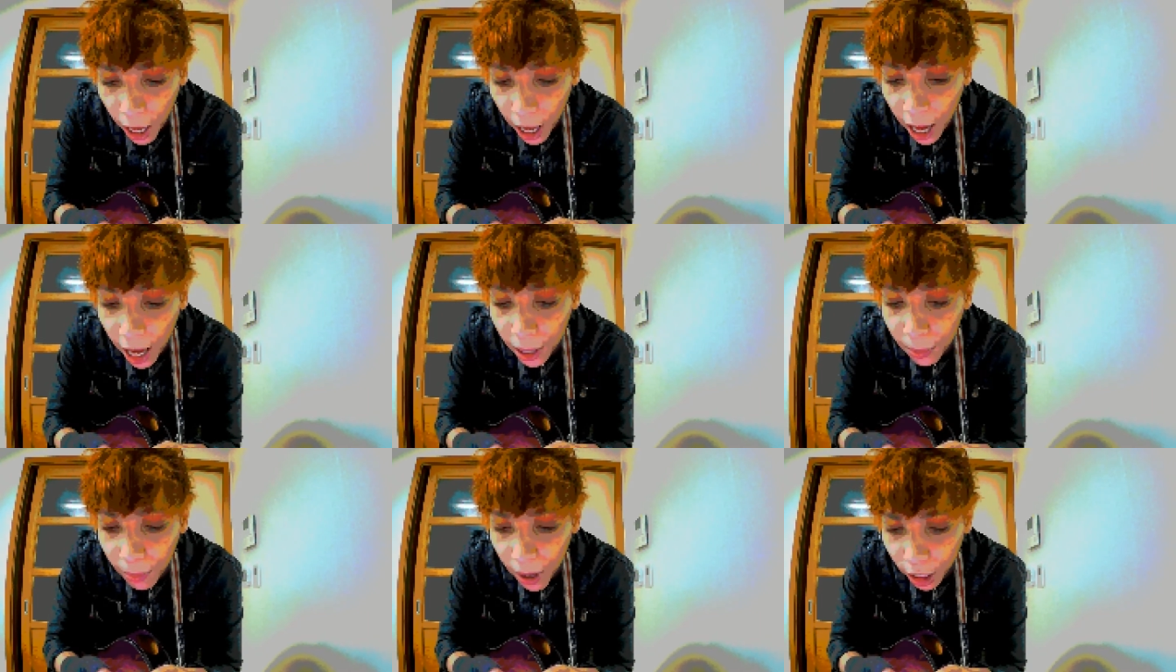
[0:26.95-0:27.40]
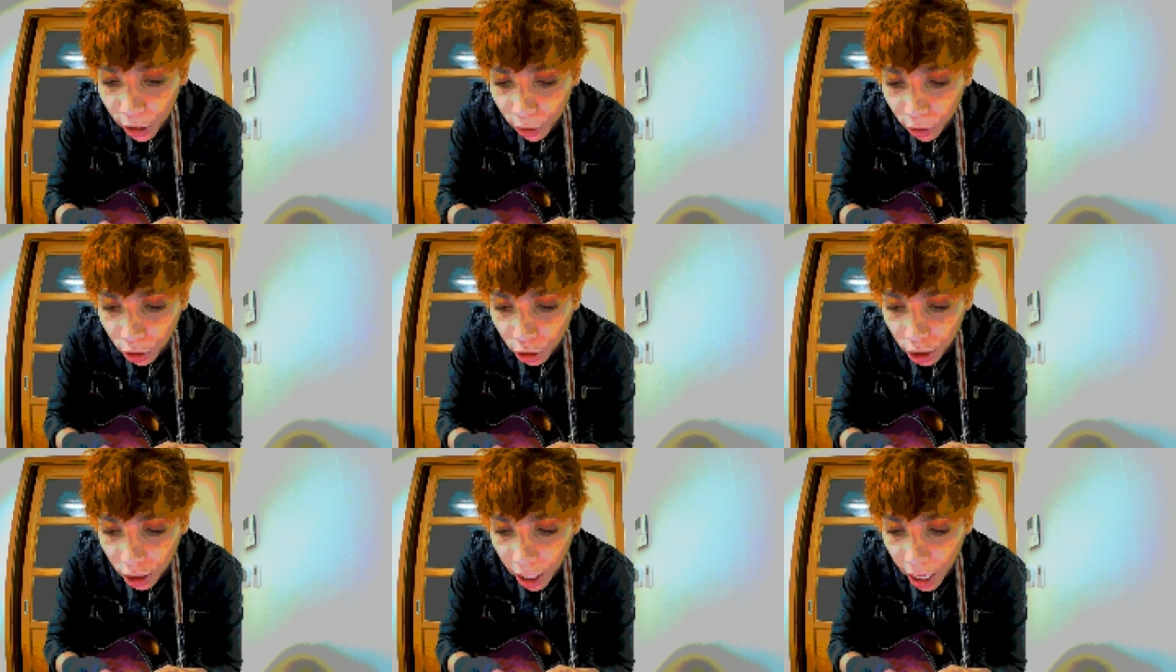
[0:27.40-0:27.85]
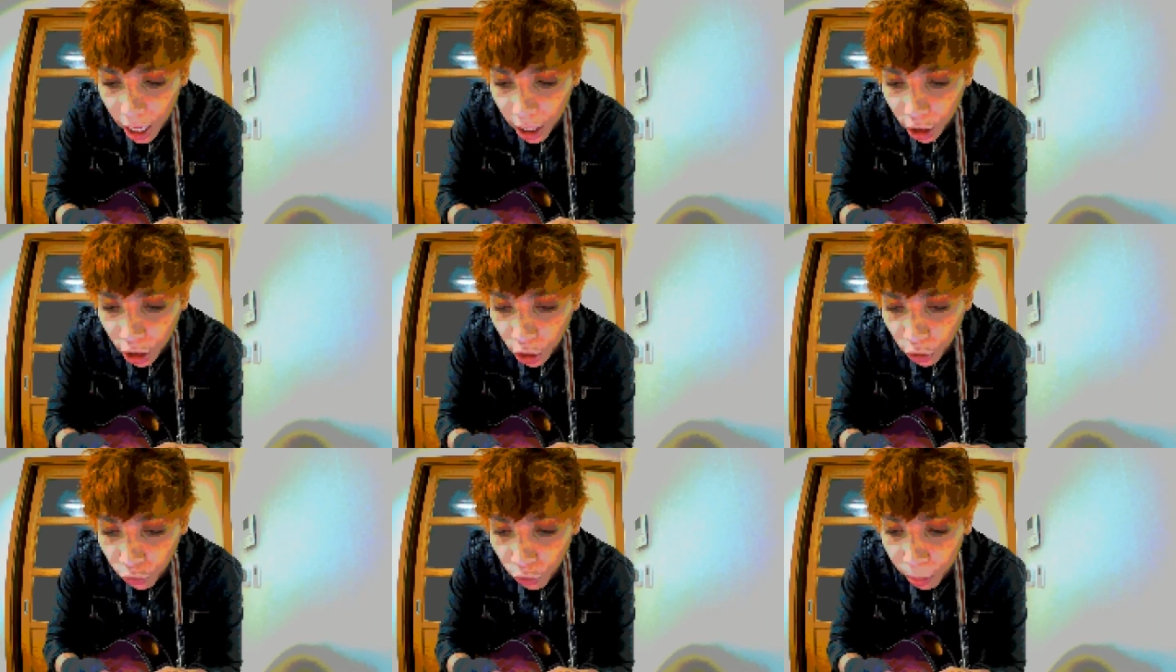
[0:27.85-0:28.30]
and mental
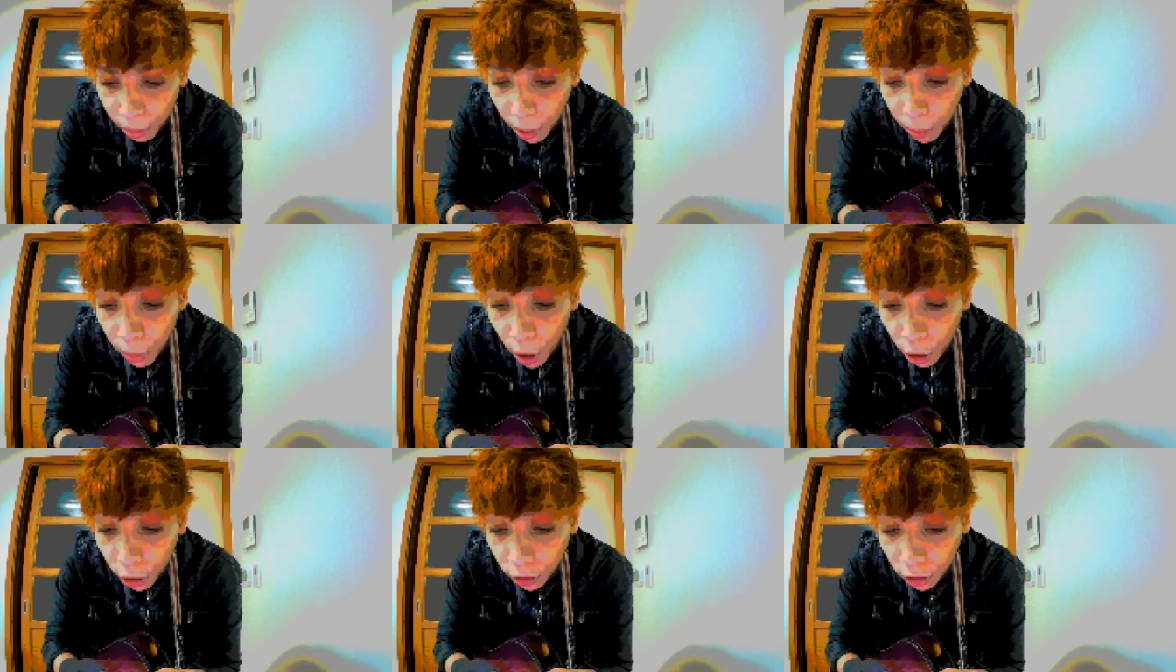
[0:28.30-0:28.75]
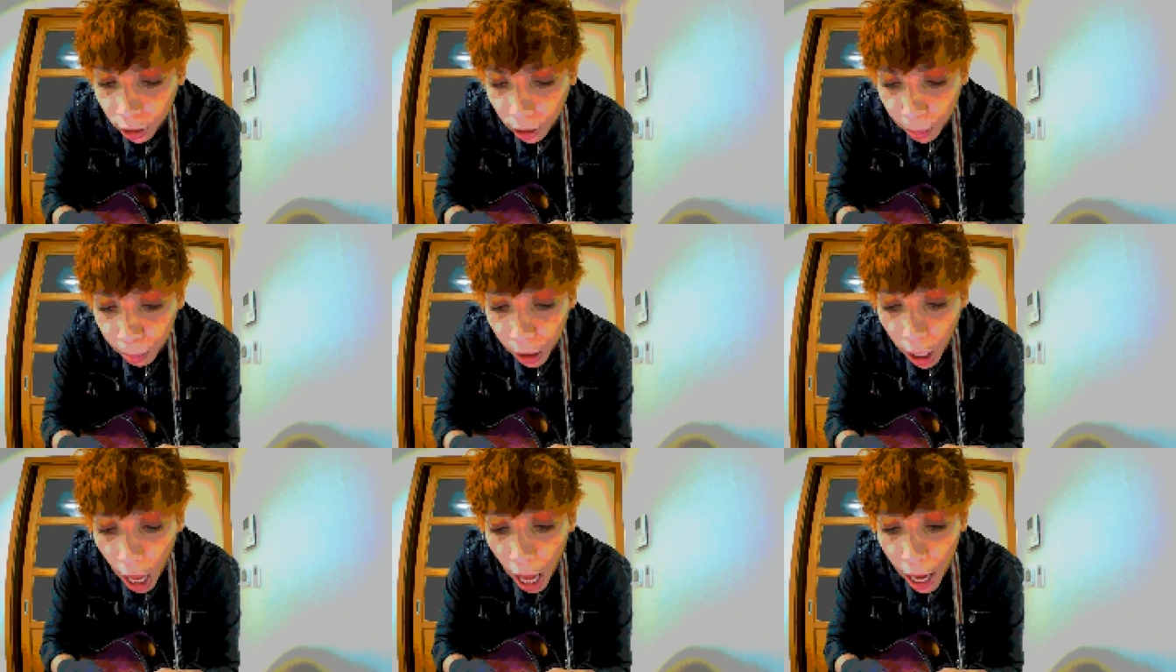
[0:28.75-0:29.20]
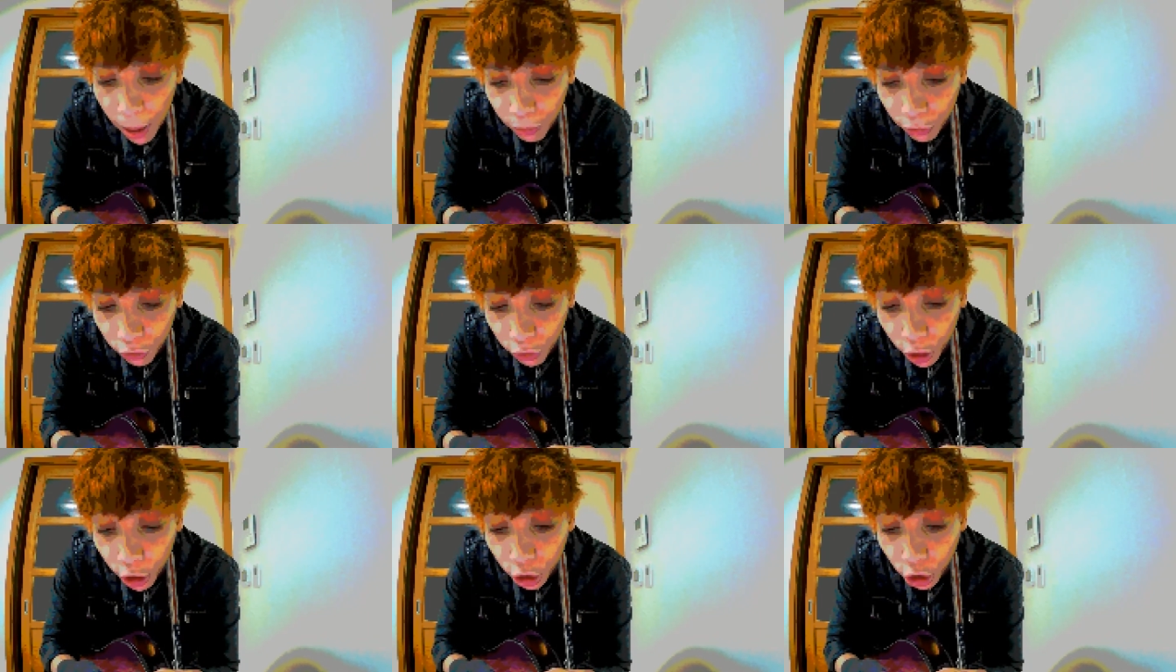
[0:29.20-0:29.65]
states from the most sublime
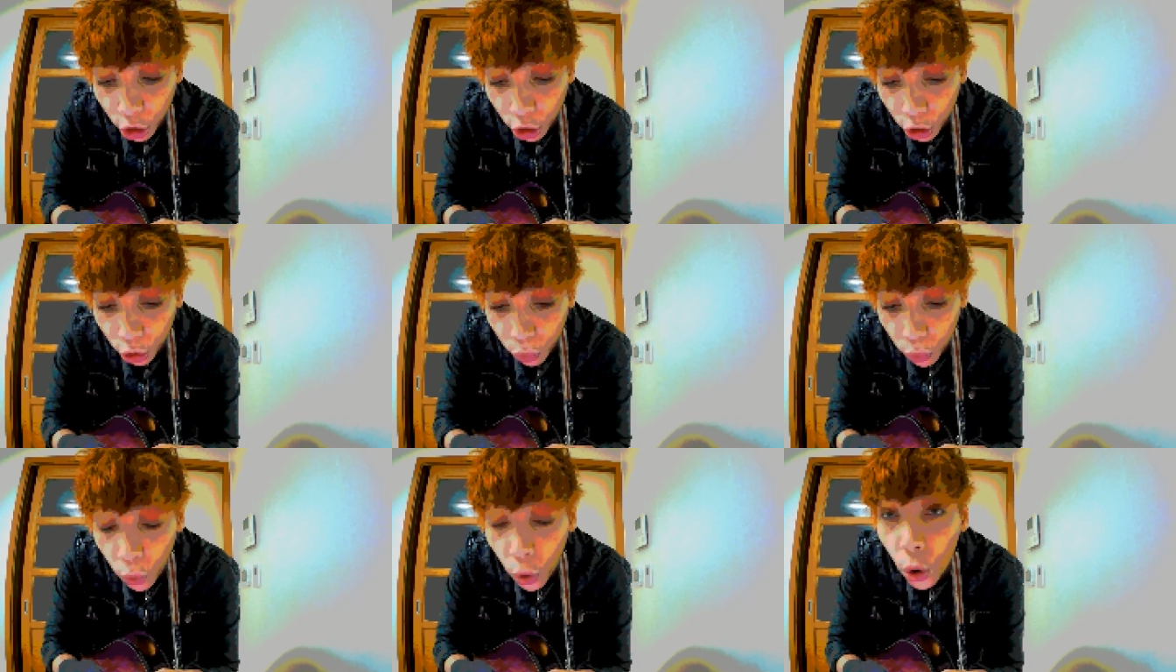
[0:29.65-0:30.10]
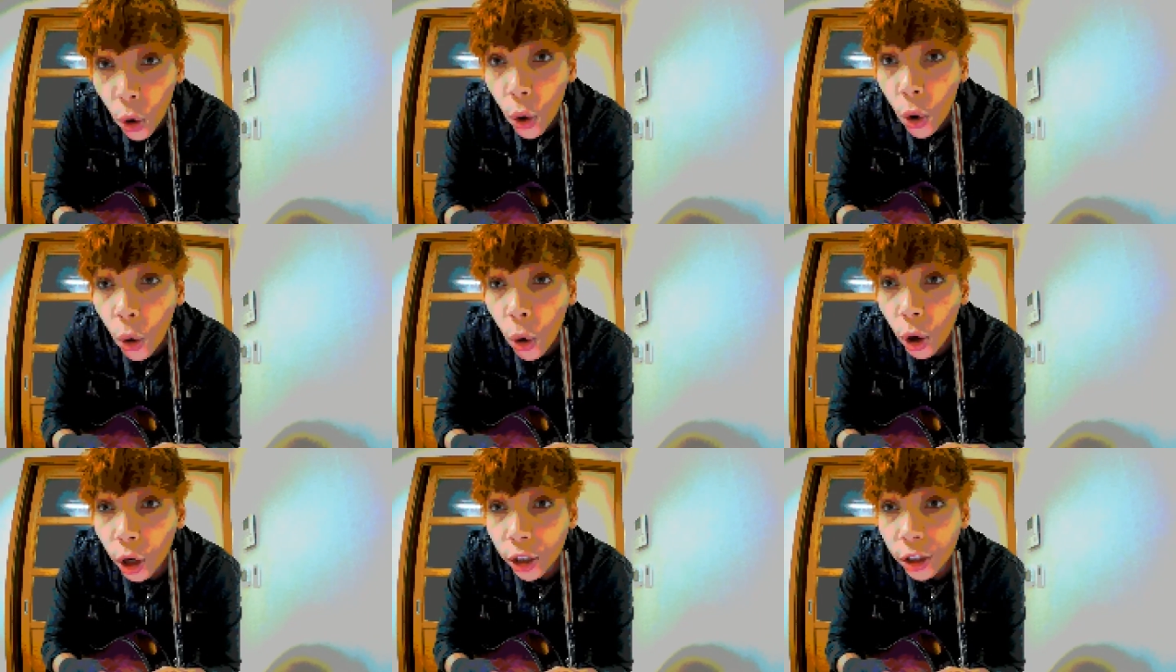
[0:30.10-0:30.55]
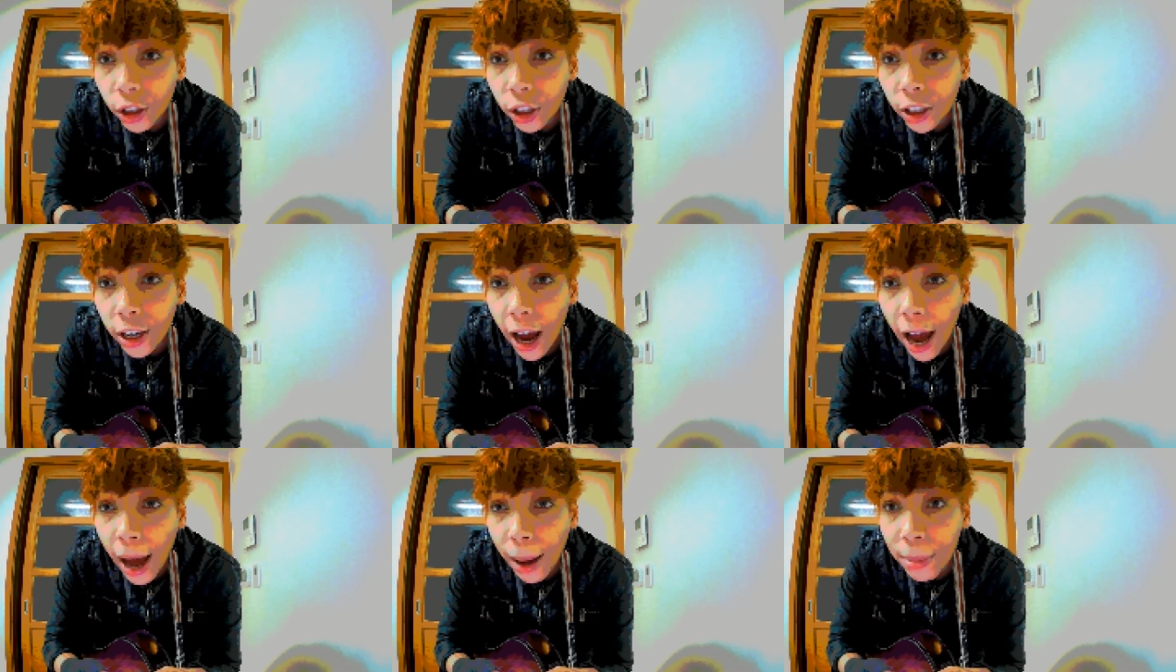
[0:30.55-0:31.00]
virtue or good
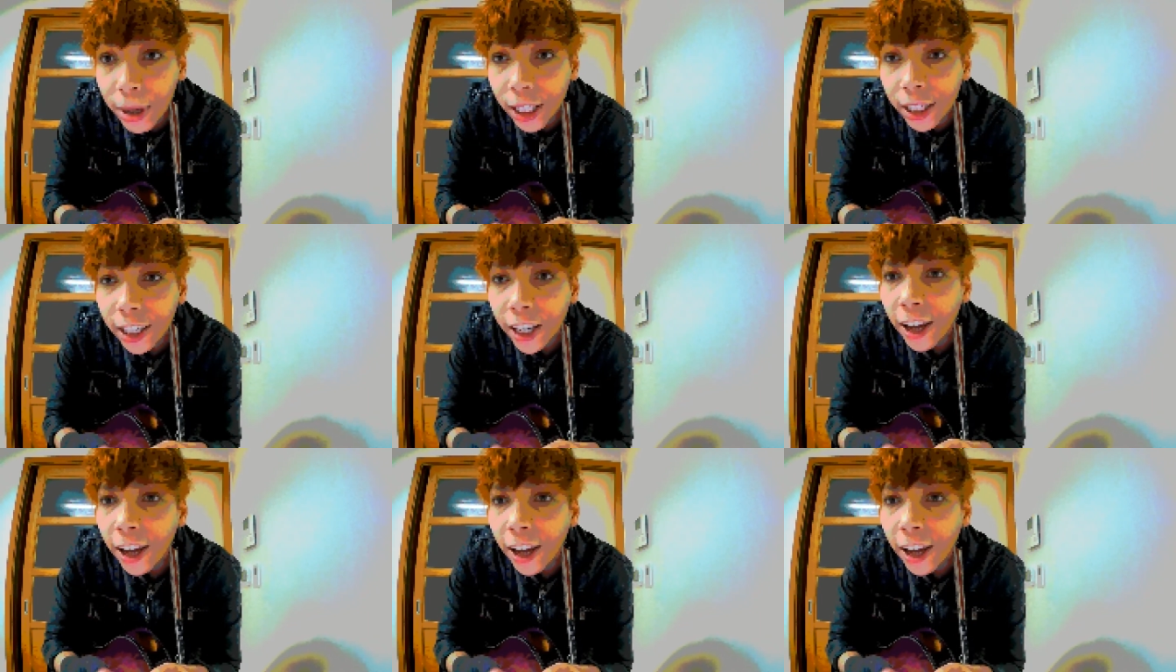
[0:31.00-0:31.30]
habit